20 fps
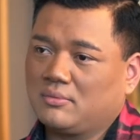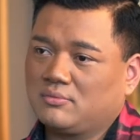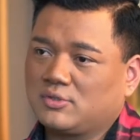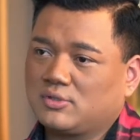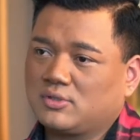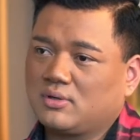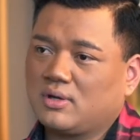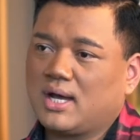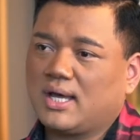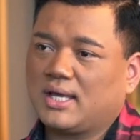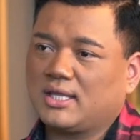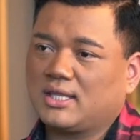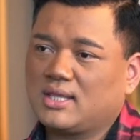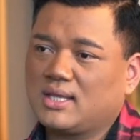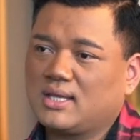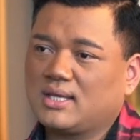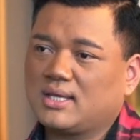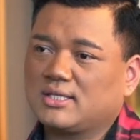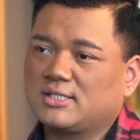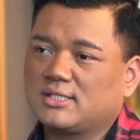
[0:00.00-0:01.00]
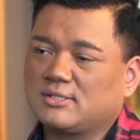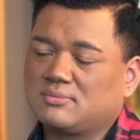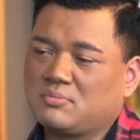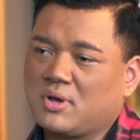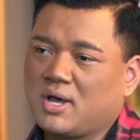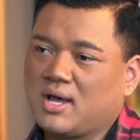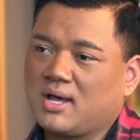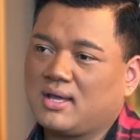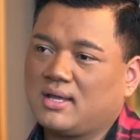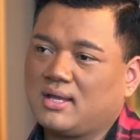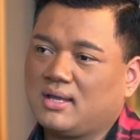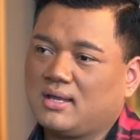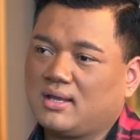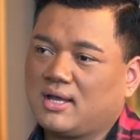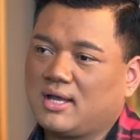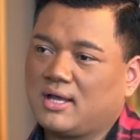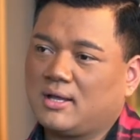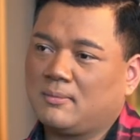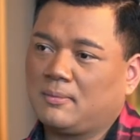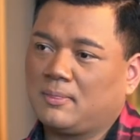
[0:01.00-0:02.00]
So I think it's
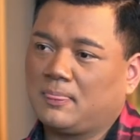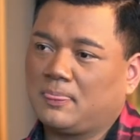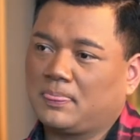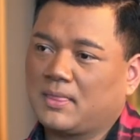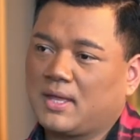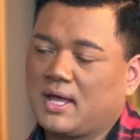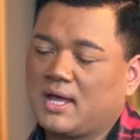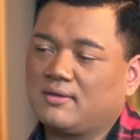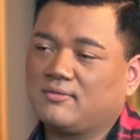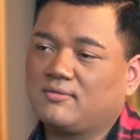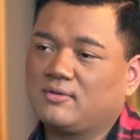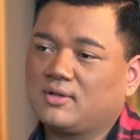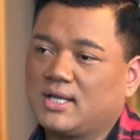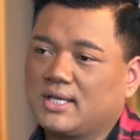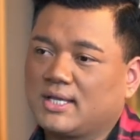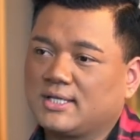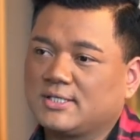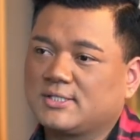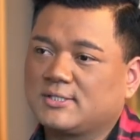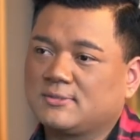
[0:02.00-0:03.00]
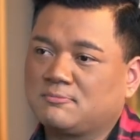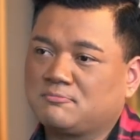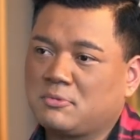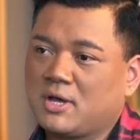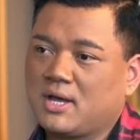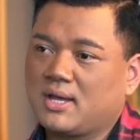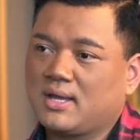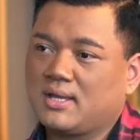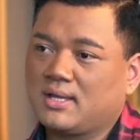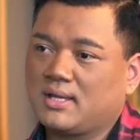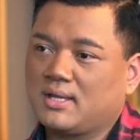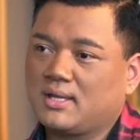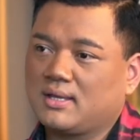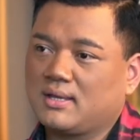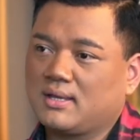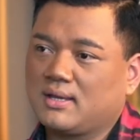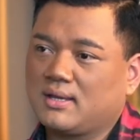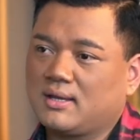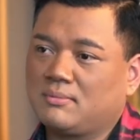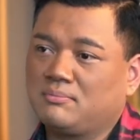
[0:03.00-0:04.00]
I feel like it's my
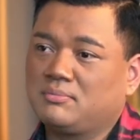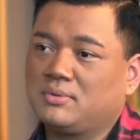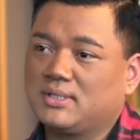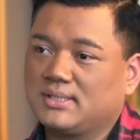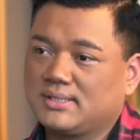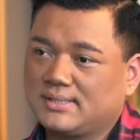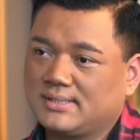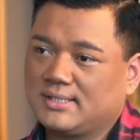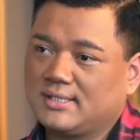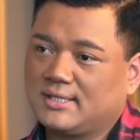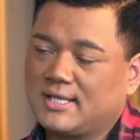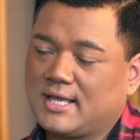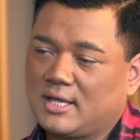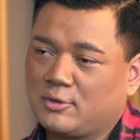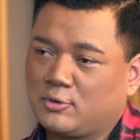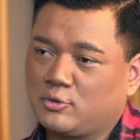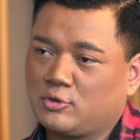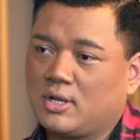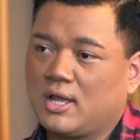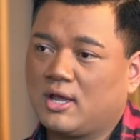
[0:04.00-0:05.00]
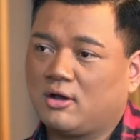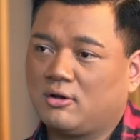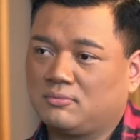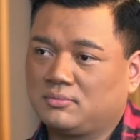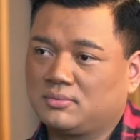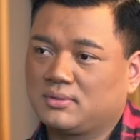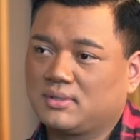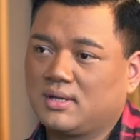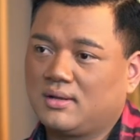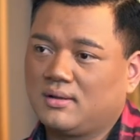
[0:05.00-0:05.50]
ability that I could help